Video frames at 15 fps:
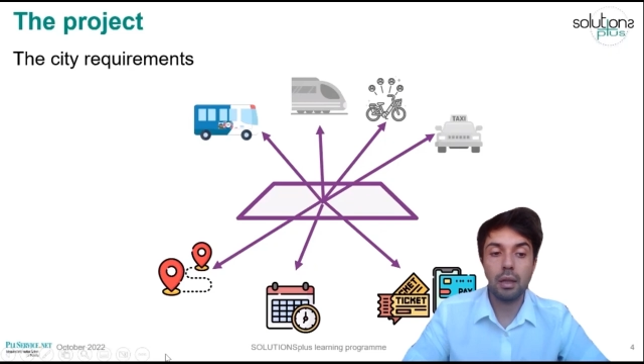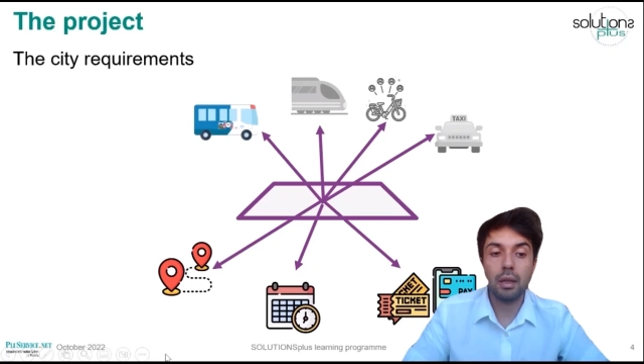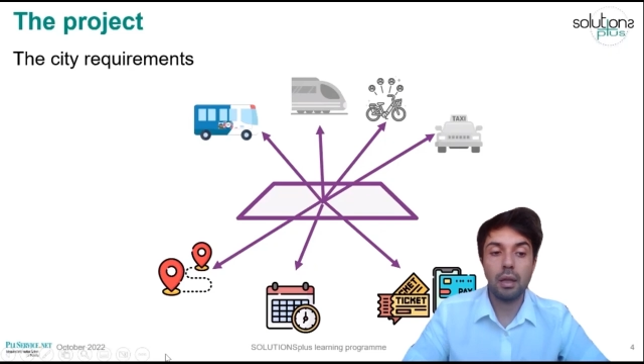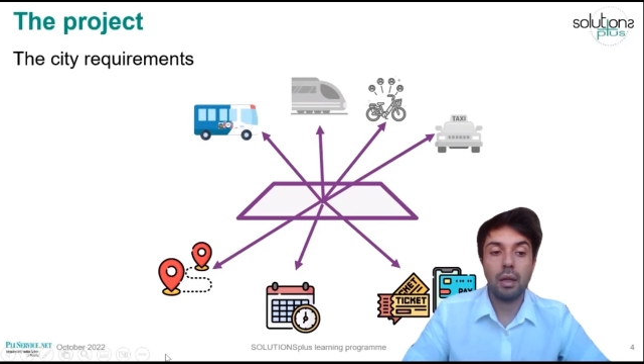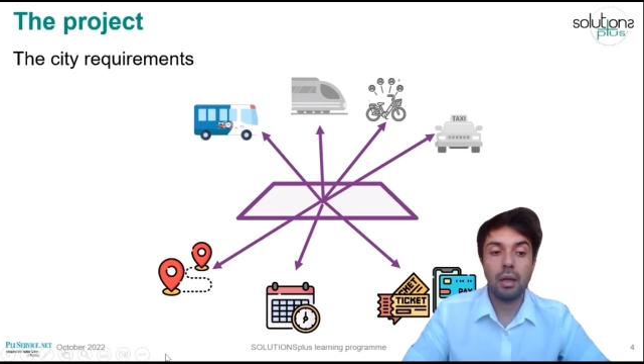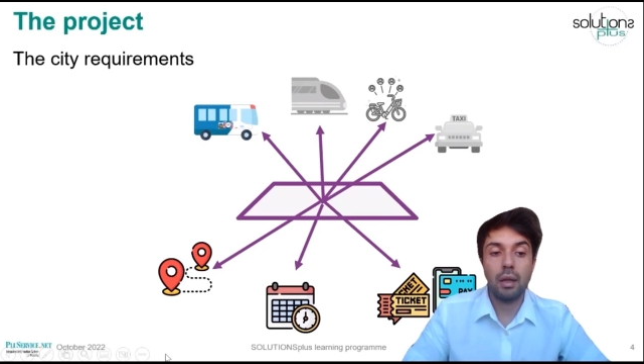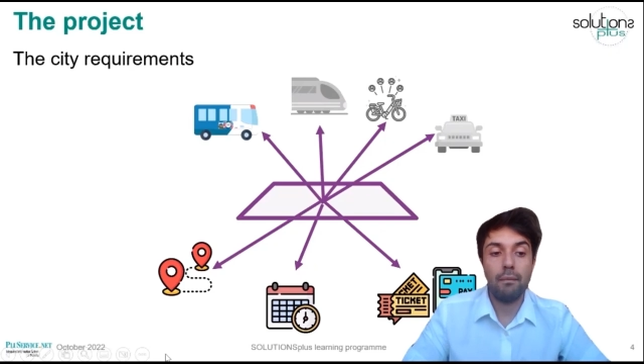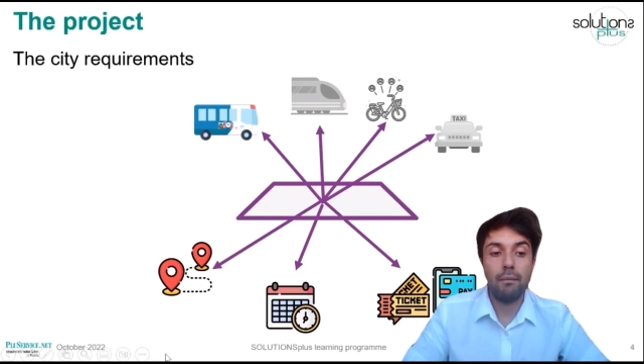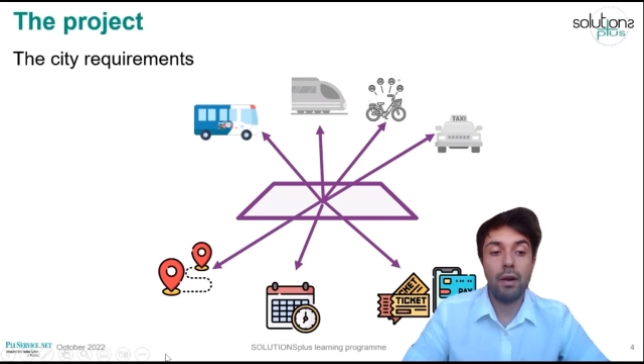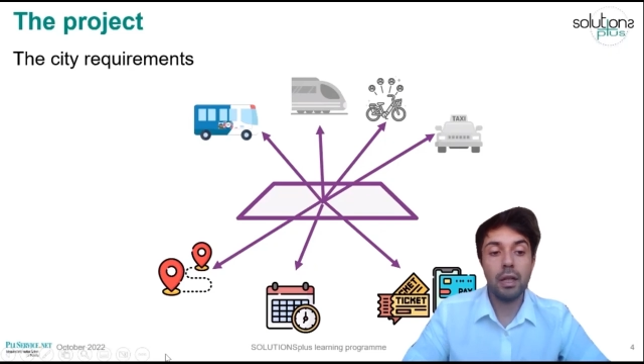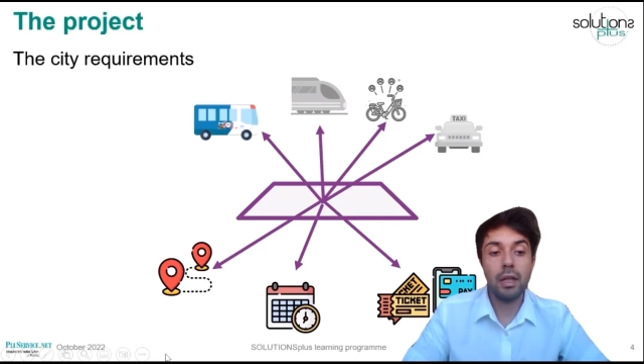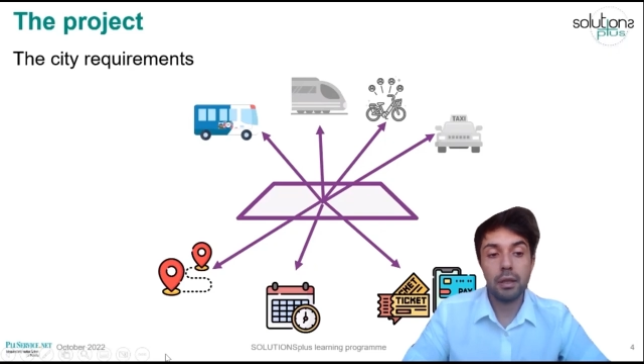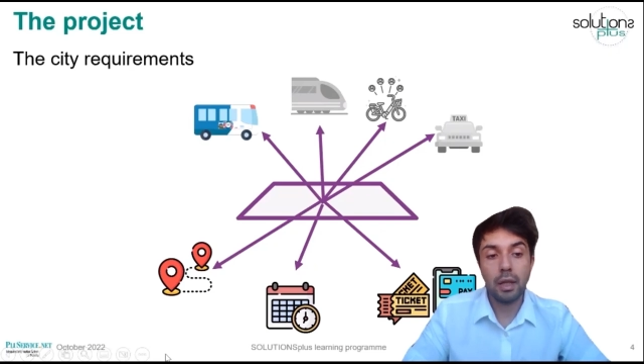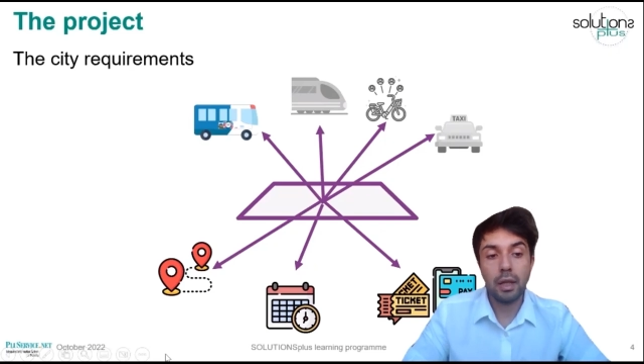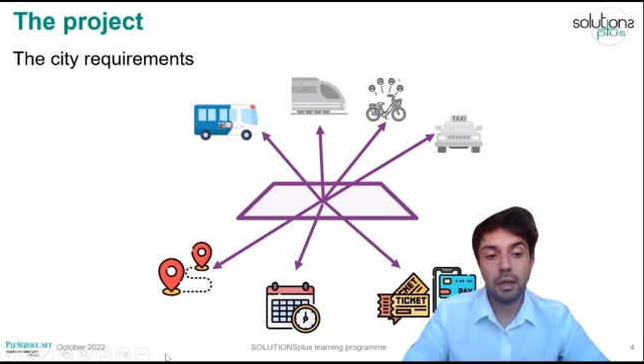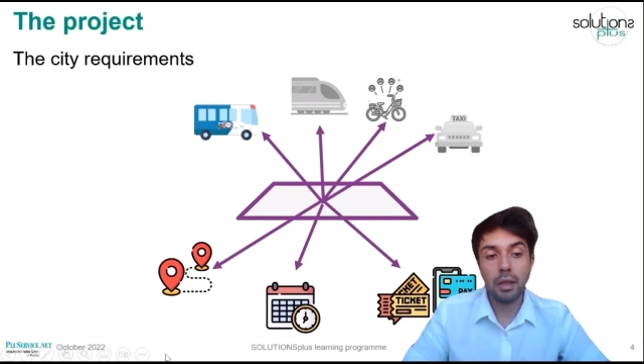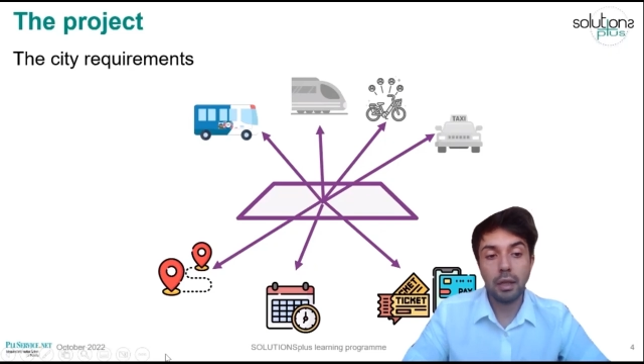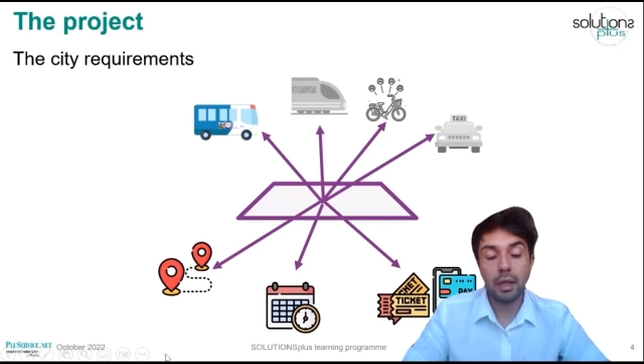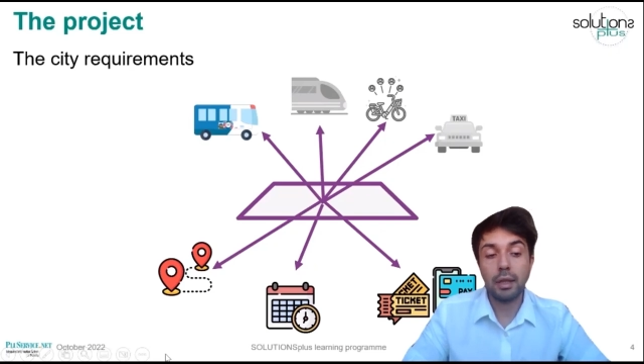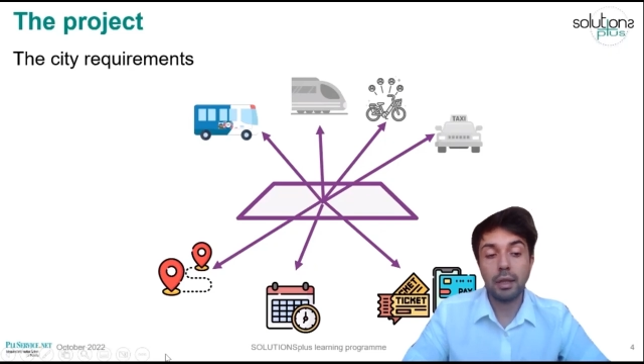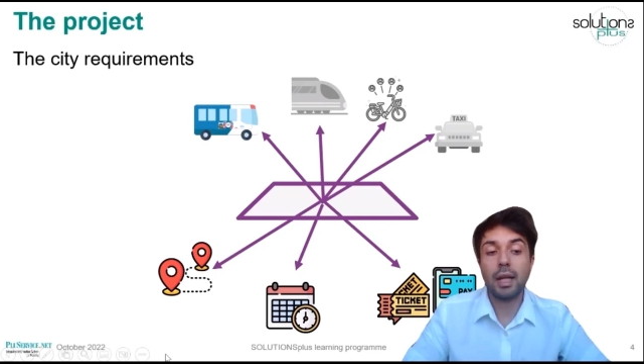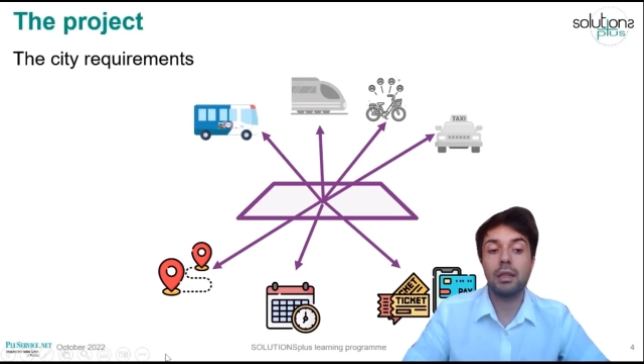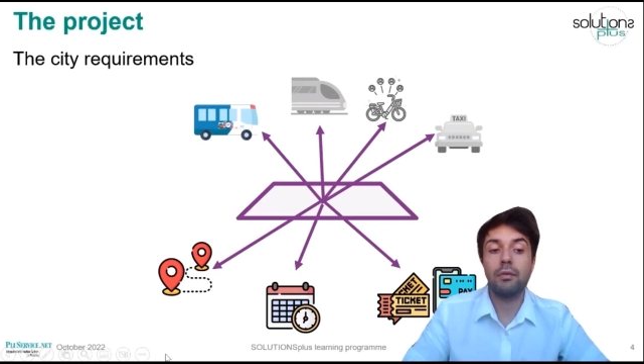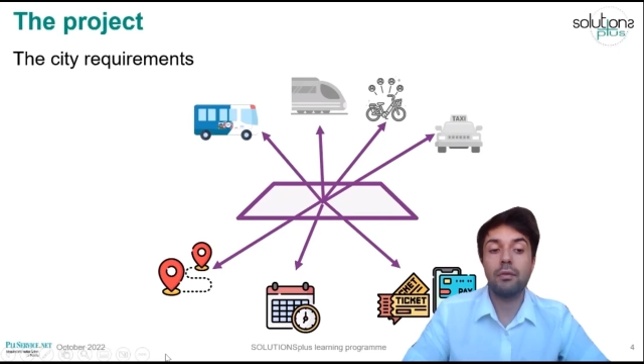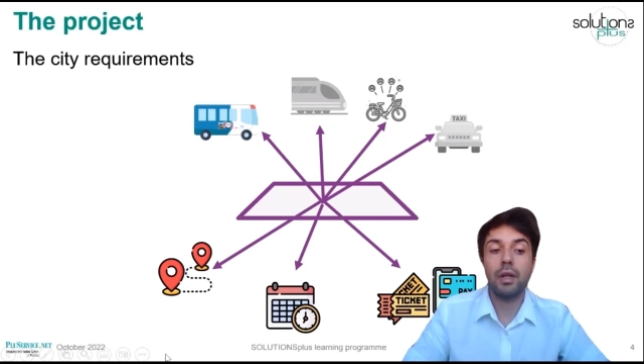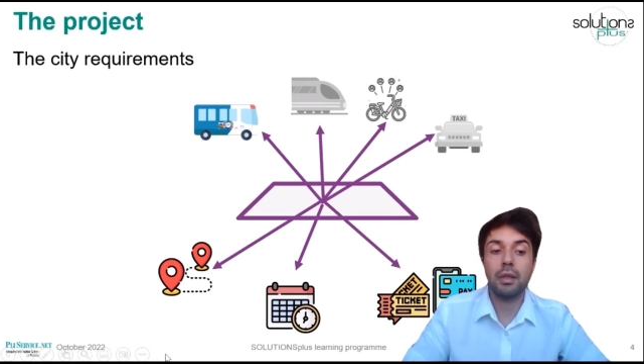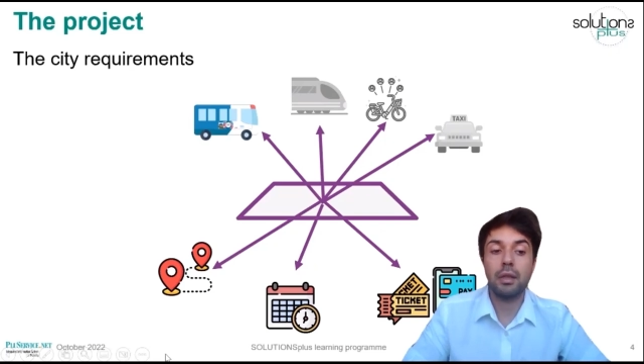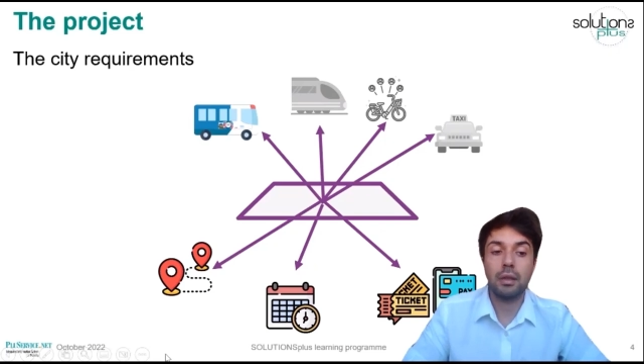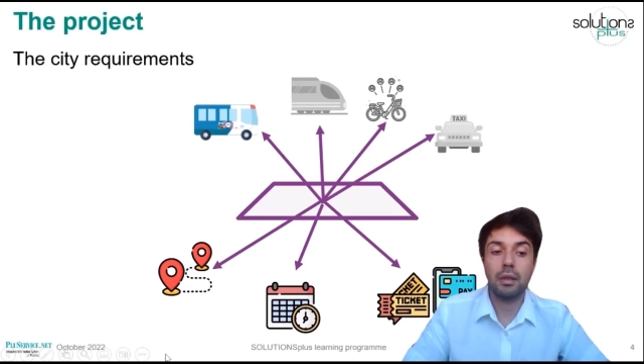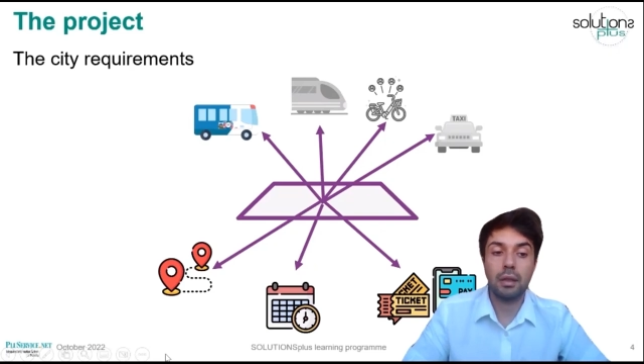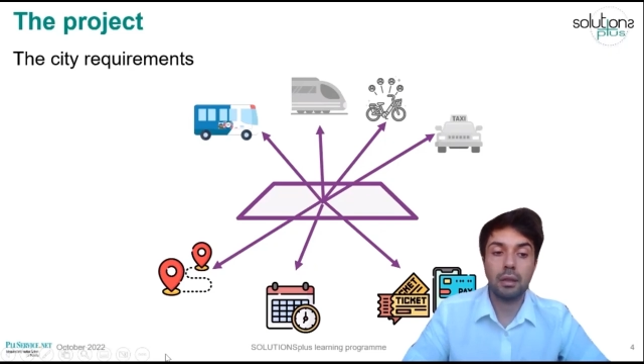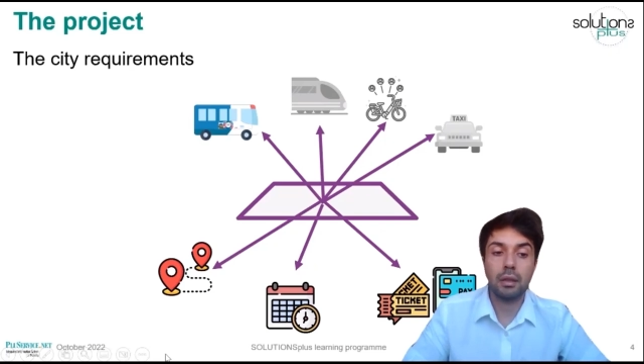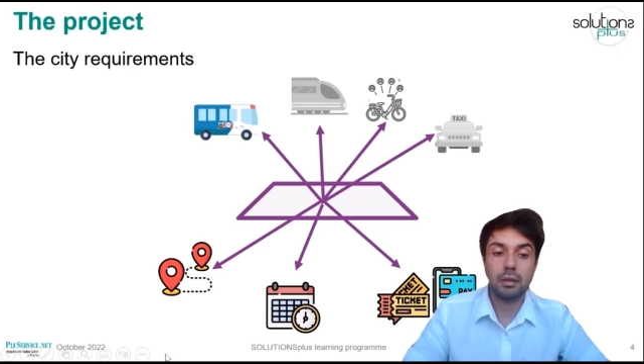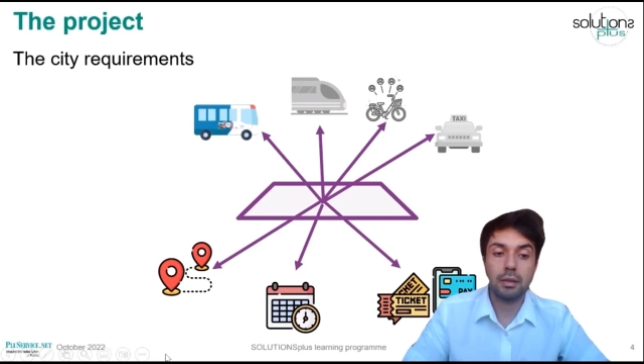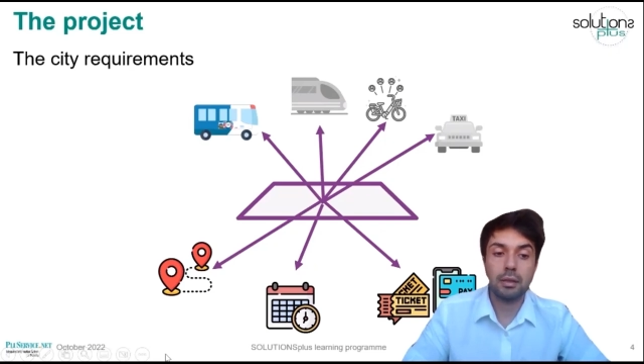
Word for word: validate and activate the tickets.